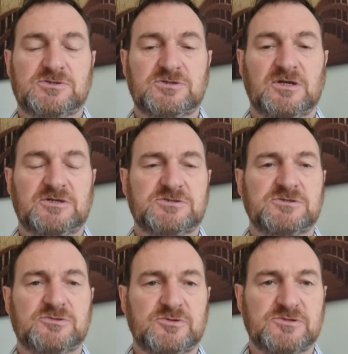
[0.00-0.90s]
he should have
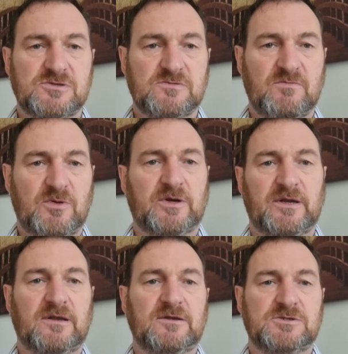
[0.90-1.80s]
listened to his own
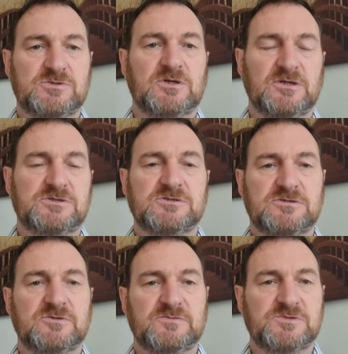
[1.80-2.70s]
body he should have
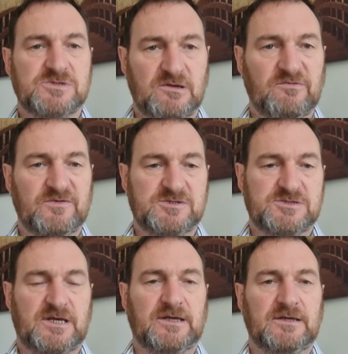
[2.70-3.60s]
listened to himself he's
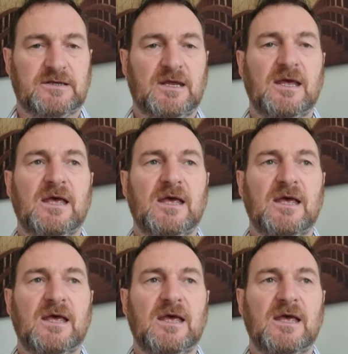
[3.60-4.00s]
saying